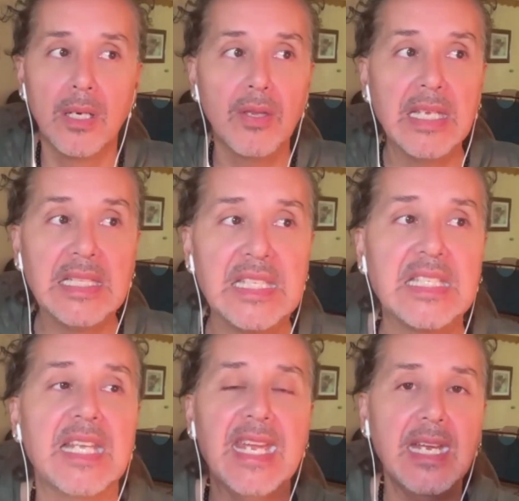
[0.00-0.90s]
the
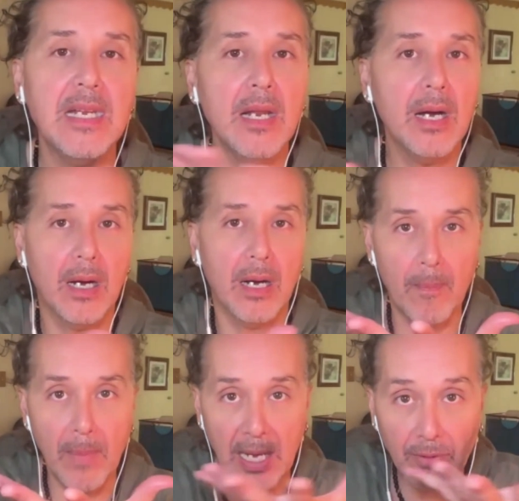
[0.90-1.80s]
insane
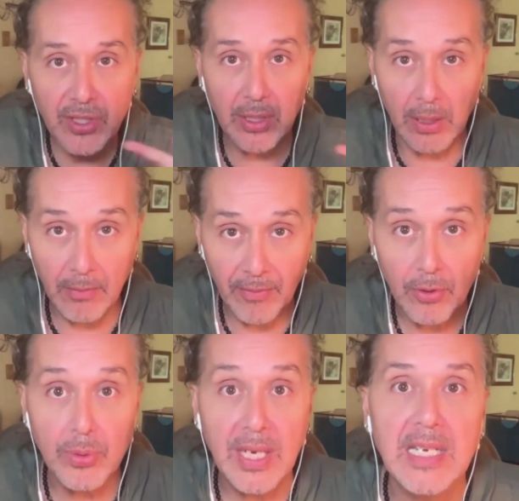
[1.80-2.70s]
amount of
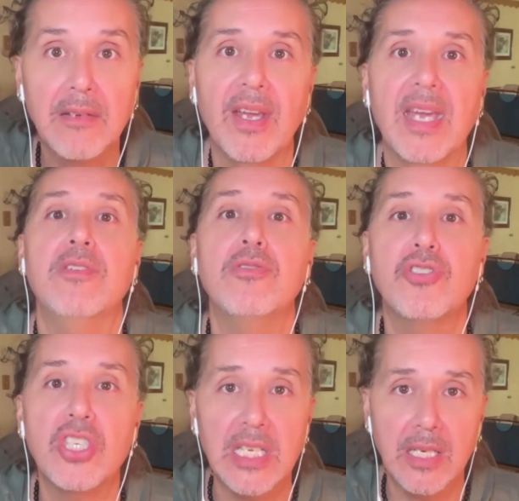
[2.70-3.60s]
creative
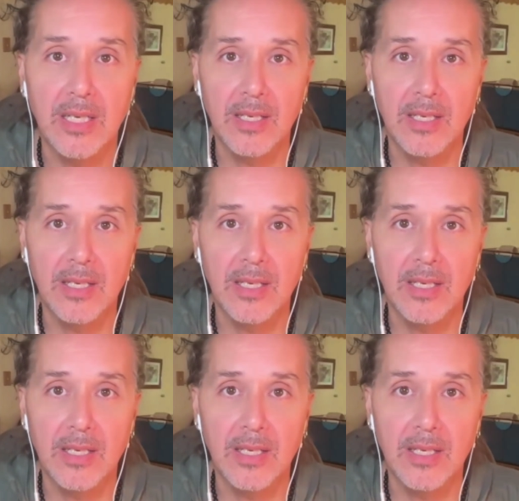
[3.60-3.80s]
energy